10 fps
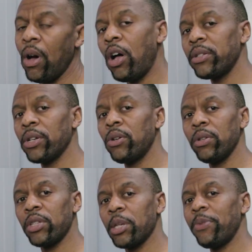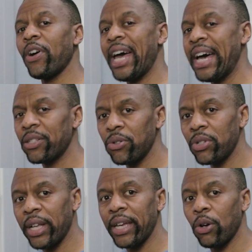Also, some of our
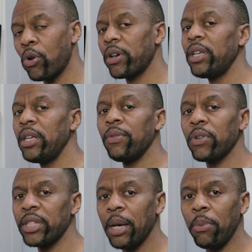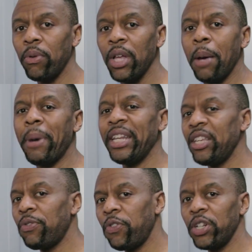actors, like Courtney, for example, might
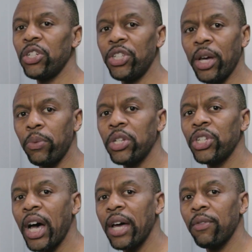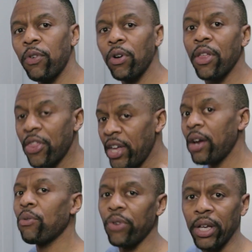need footage that we shot for
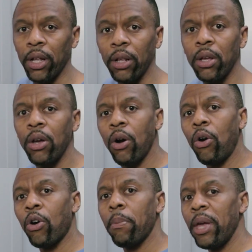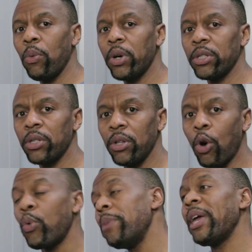their reel, or may want,
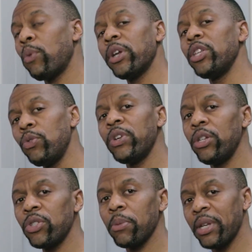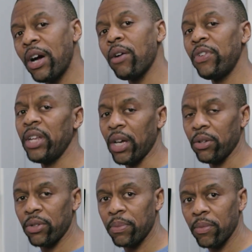or we may want to reuse them in our
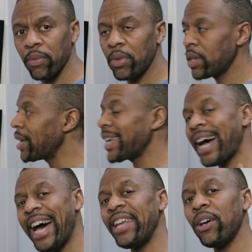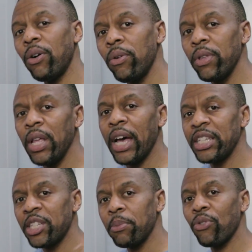videos. Kyno
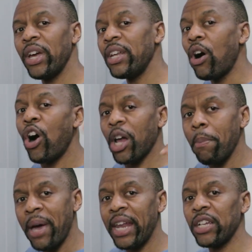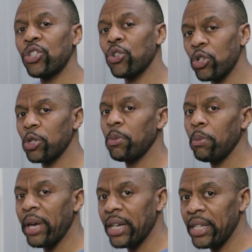has some great automatic searchable
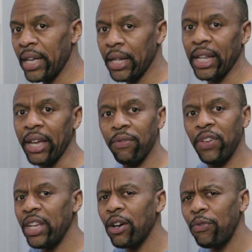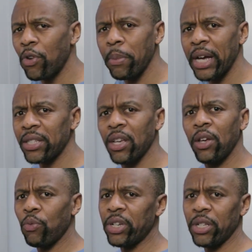metadata like video formats,
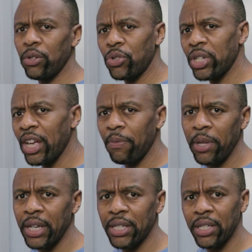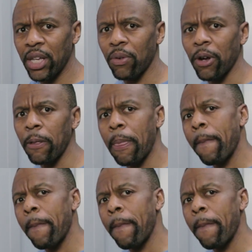resolution, FPS, etc.